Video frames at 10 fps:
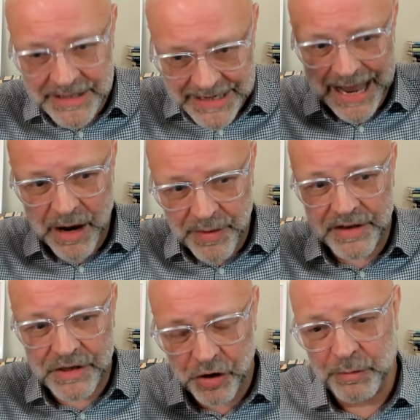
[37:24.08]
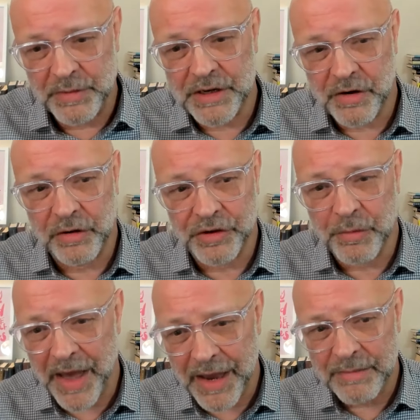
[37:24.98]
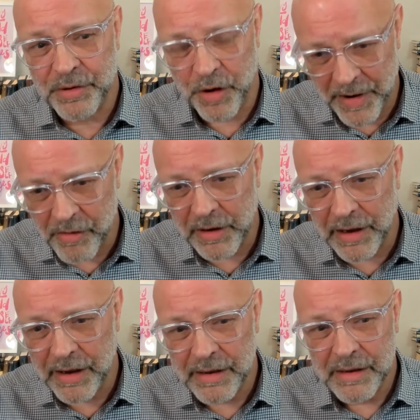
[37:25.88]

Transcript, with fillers: is now in this non-material domain primarily,